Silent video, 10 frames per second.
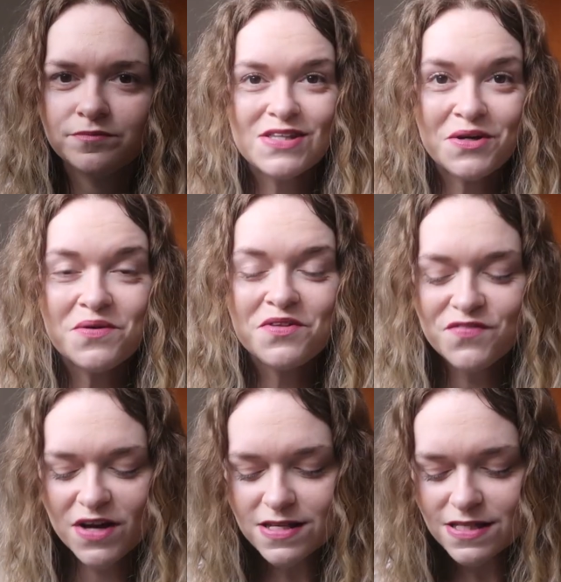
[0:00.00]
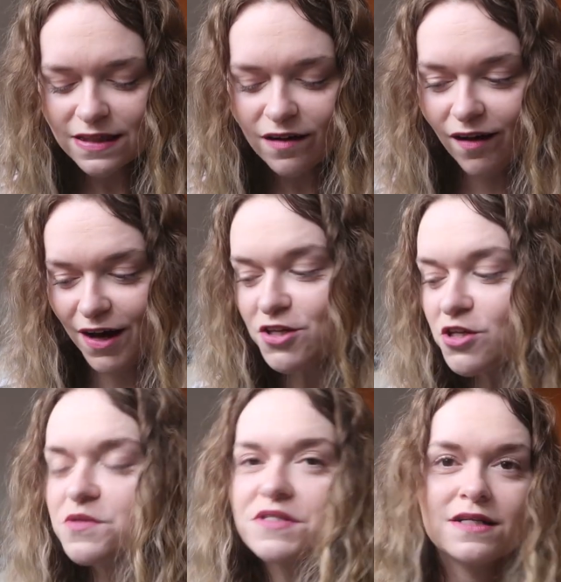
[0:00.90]
So the first thing that I
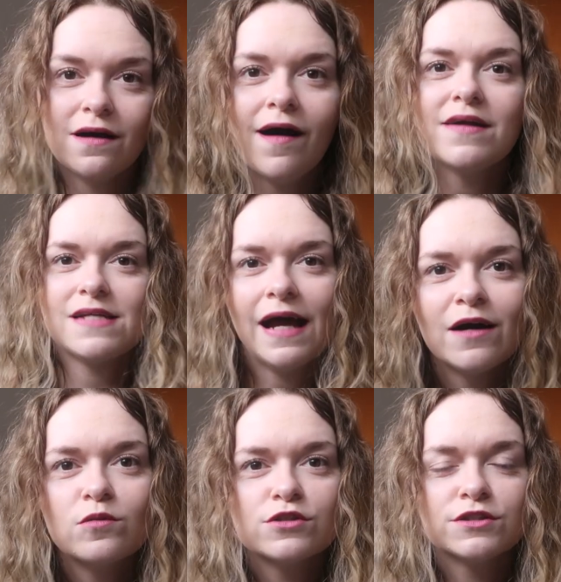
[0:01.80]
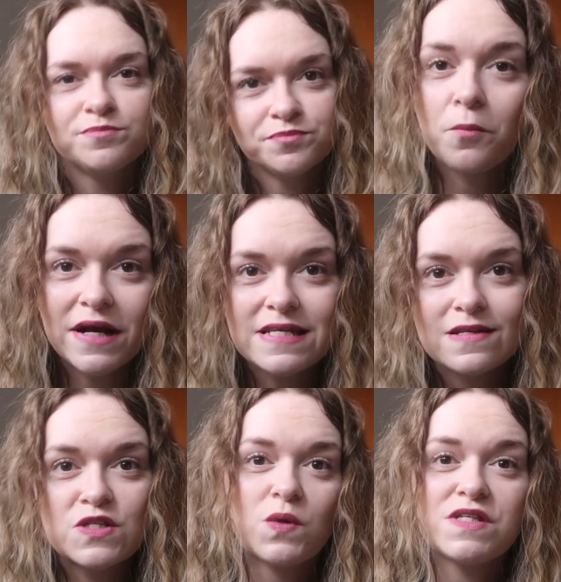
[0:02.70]
use to cut out
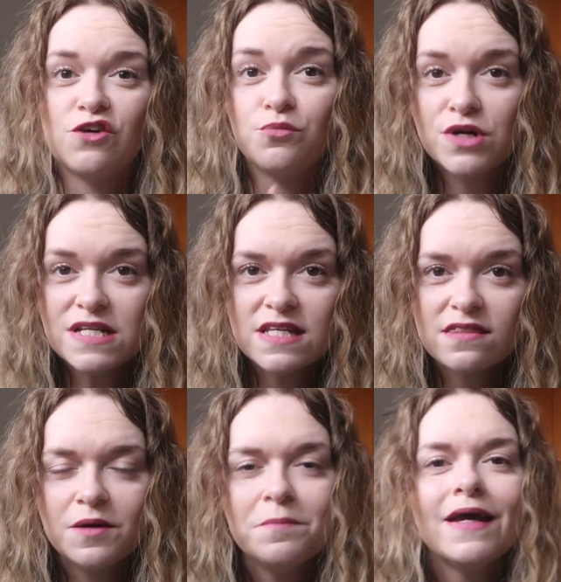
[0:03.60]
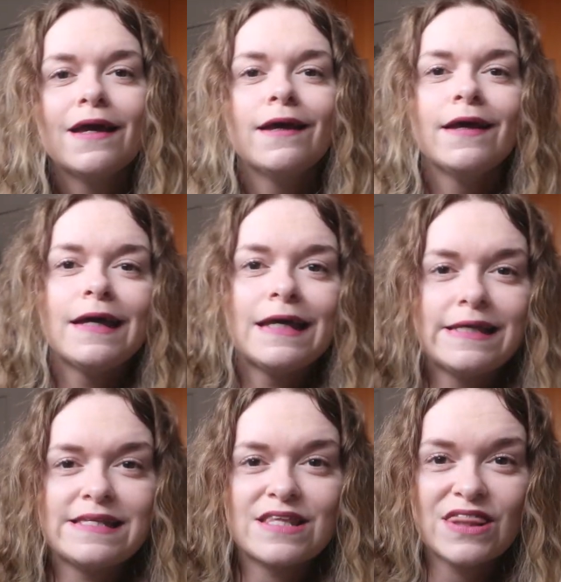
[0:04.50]
bracelets once I've printed them
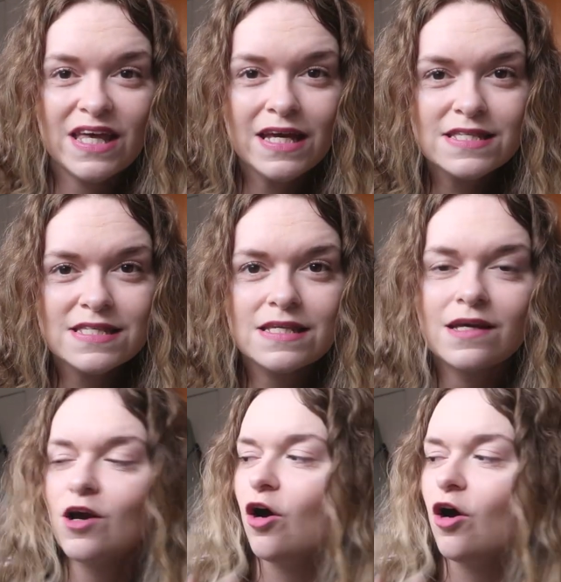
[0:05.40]
is this.